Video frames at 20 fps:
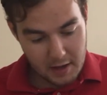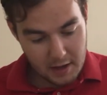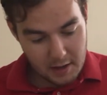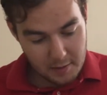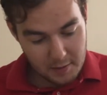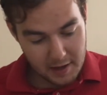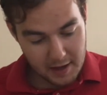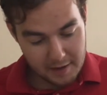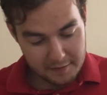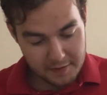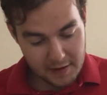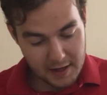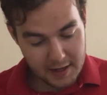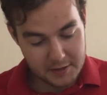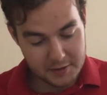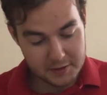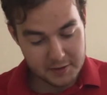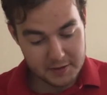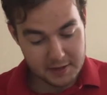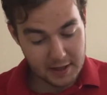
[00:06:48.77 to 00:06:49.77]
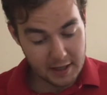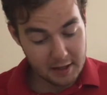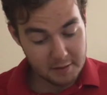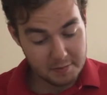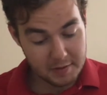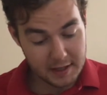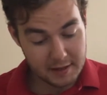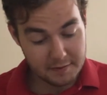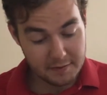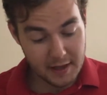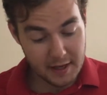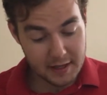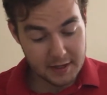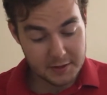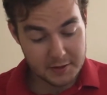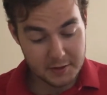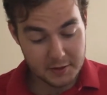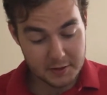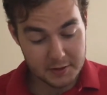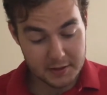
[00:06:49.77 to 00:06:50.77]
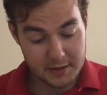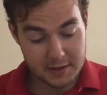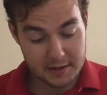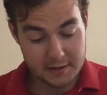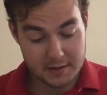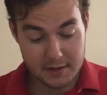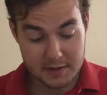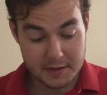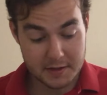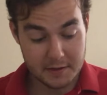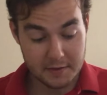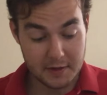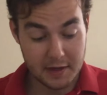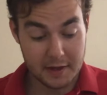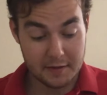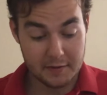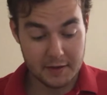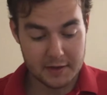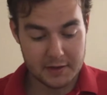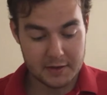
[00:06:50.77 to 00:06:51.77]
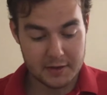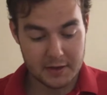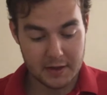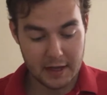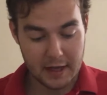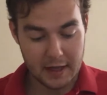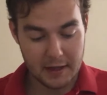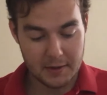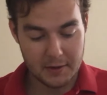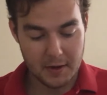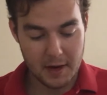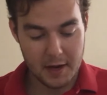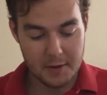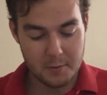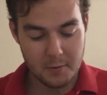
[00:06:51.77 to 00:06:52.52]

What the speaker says: We got flight controls. The airplane flight controls consists of a conventional aileron,